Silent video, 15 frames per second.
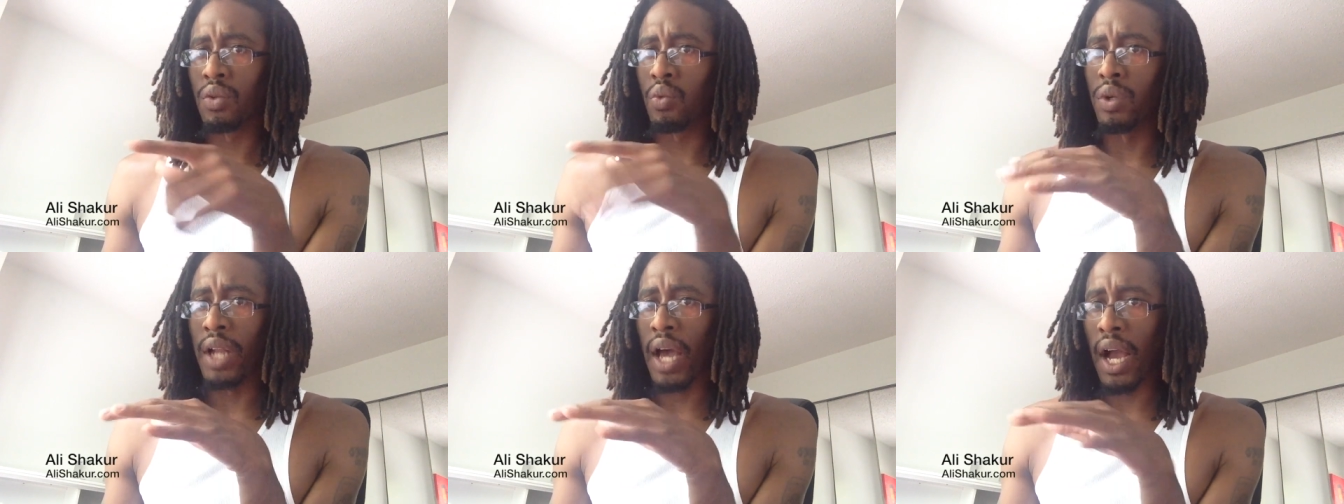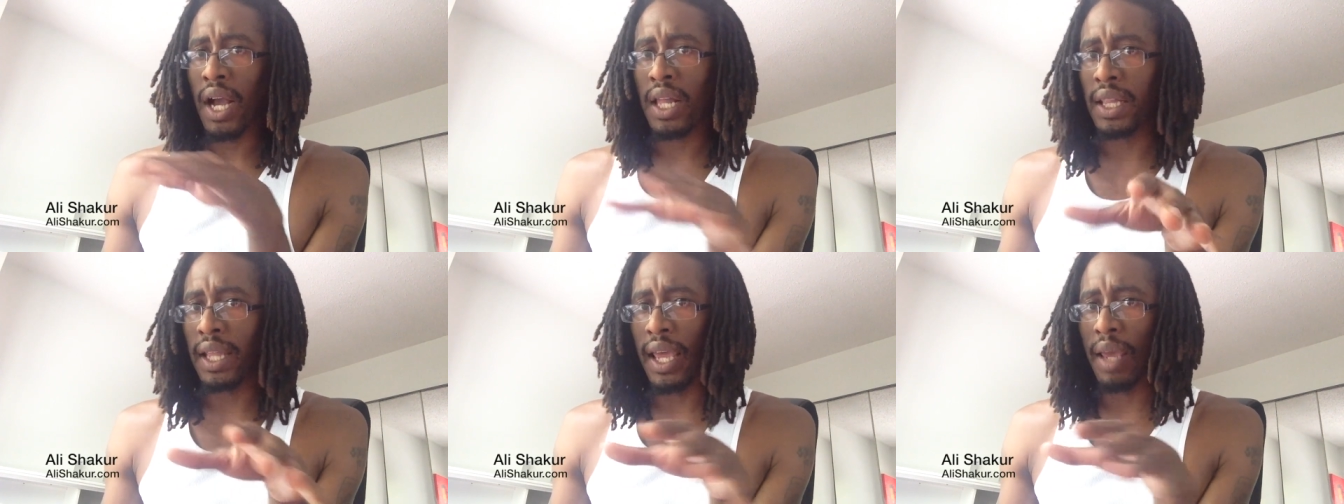We're not
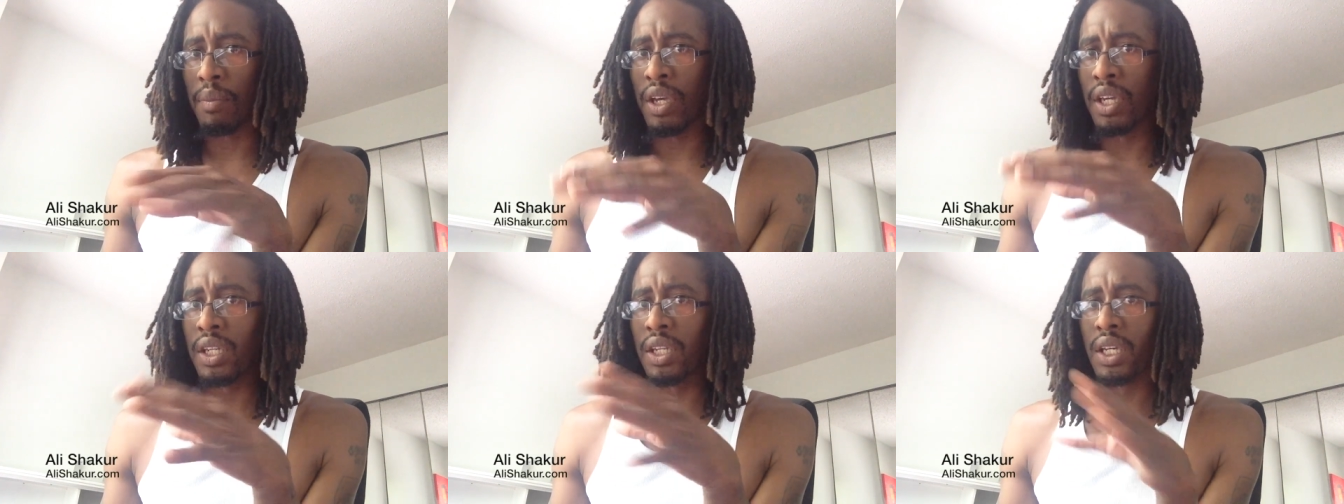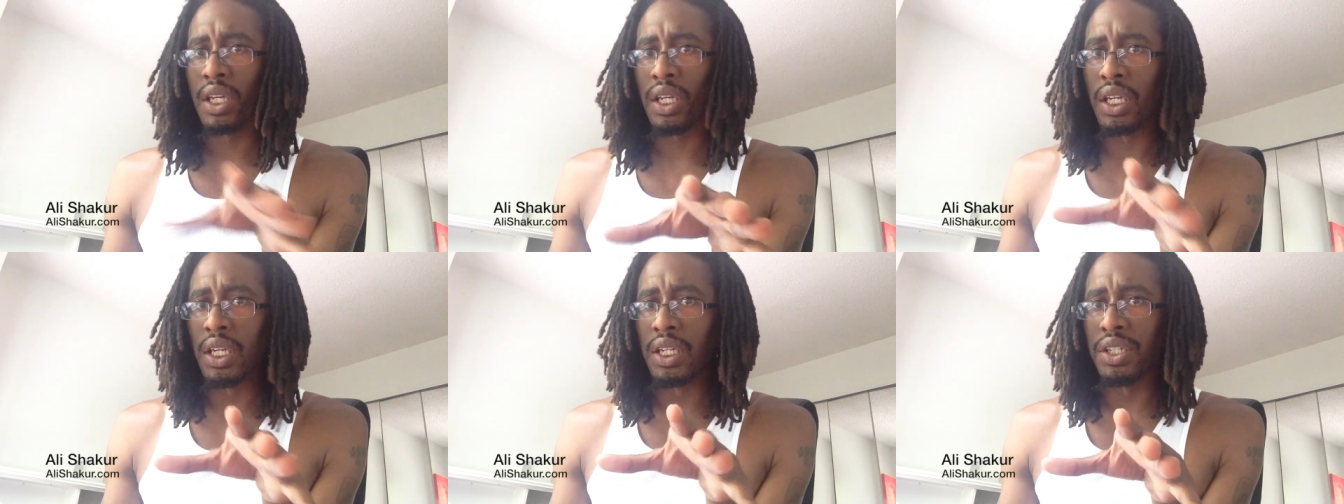claiming
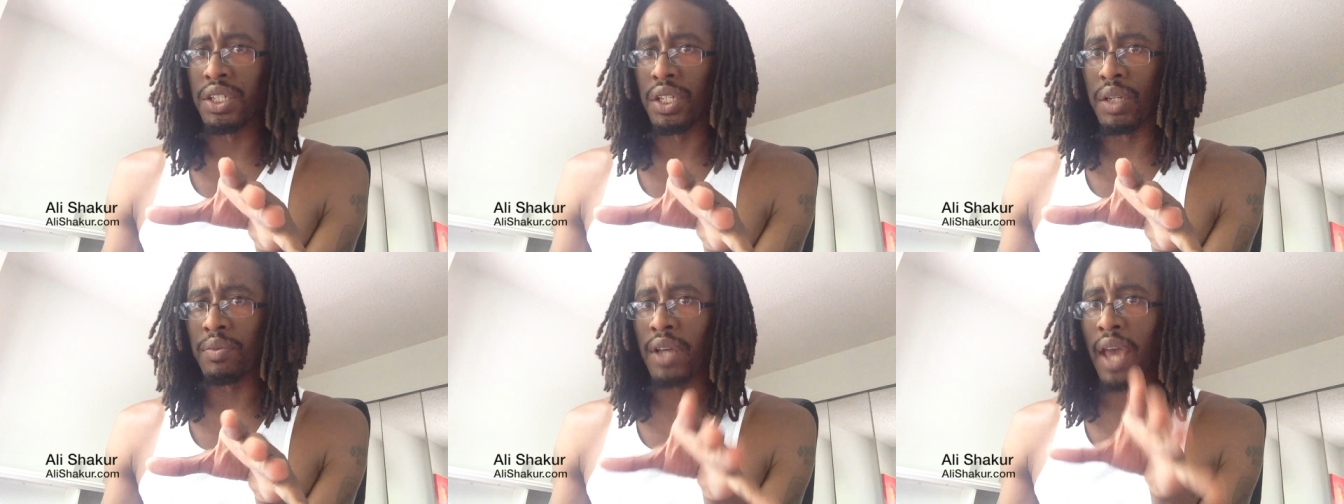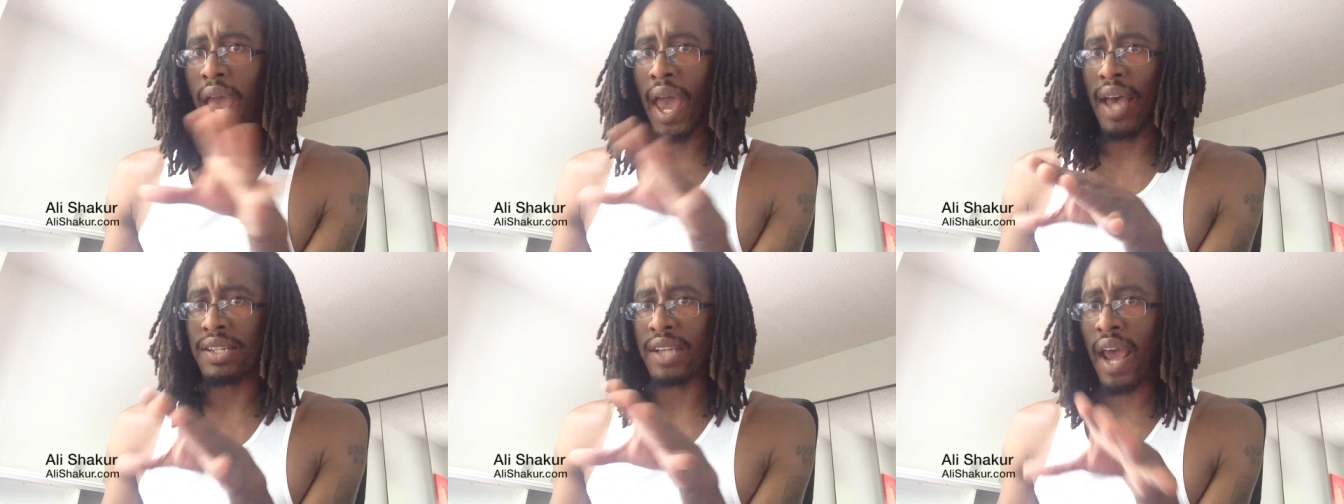Egypt
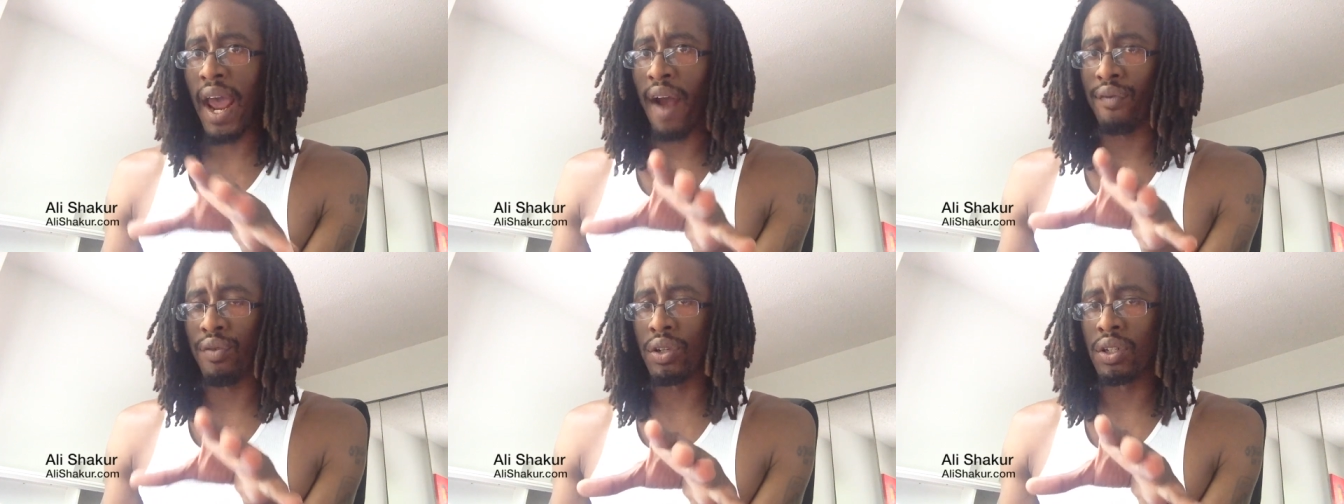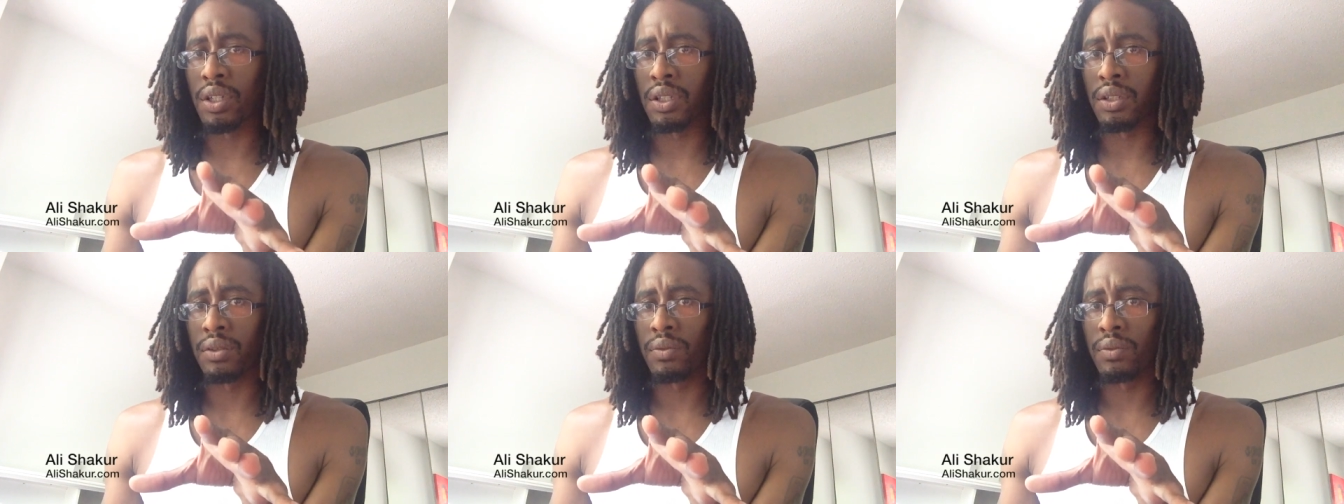as Africa.